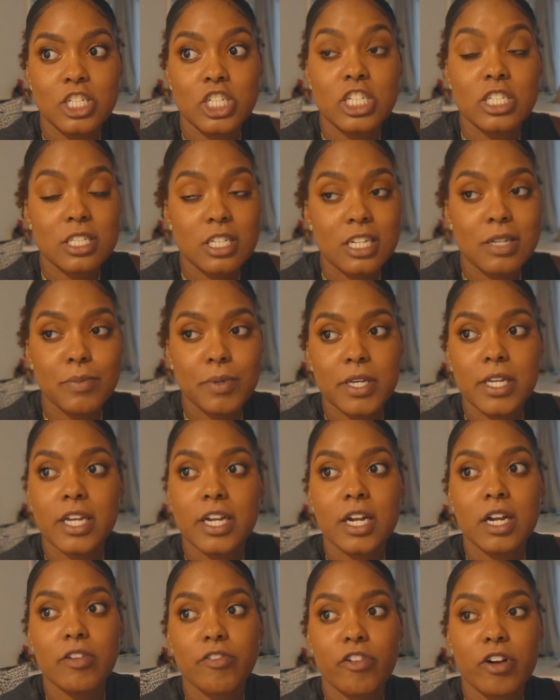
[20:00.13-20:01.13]
she's gonna be
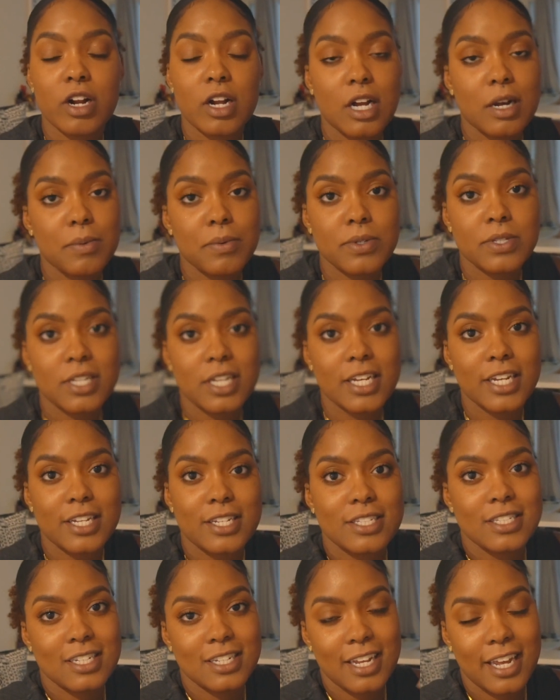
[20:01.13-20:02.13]
here for a couple of
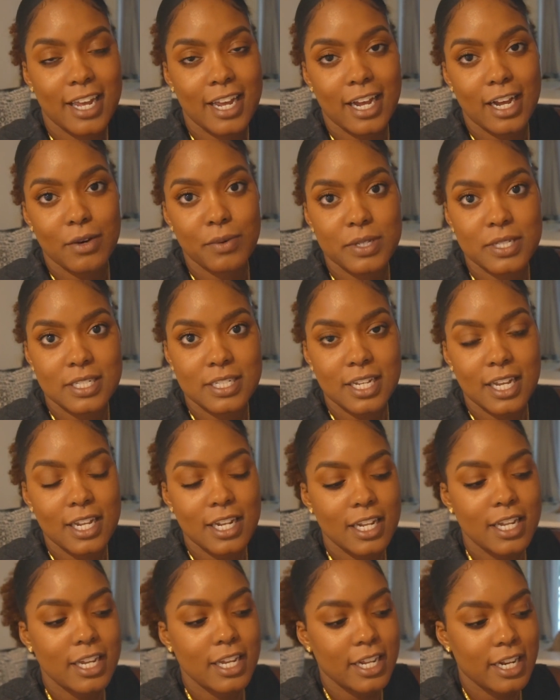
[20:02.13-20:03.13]
days to hang out with
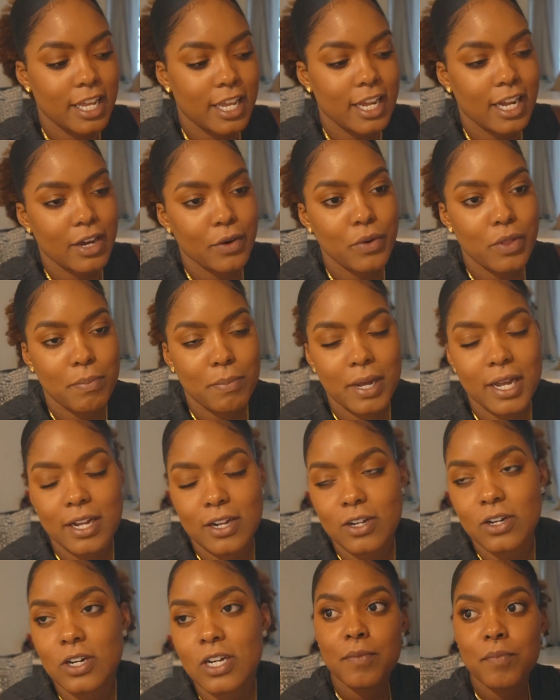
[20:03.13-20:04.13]
Stella and hang out with
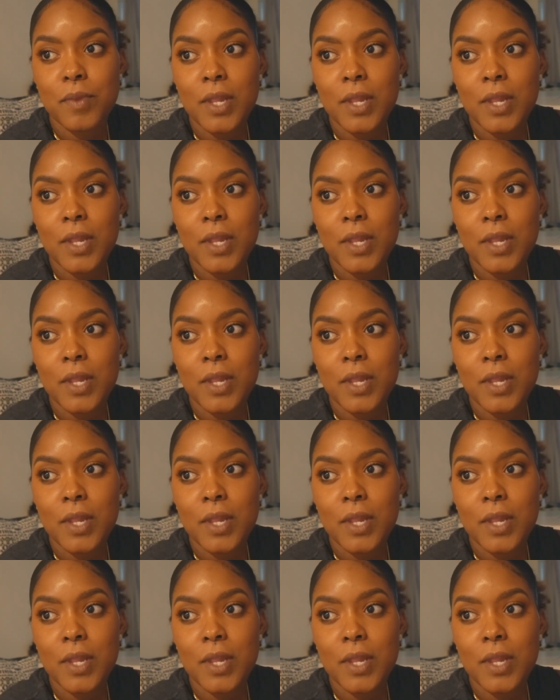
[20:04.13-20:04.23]
Michael.